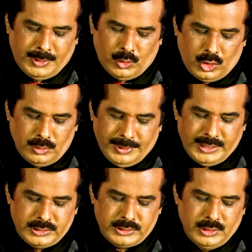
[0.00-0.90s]
by all
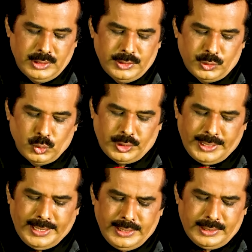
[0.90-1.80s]
means to
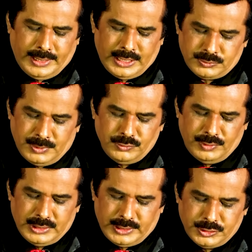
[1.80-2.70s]
create as much
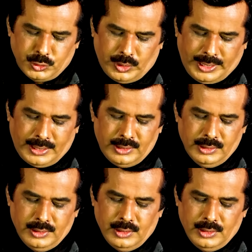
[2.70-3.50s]
wealth as you can,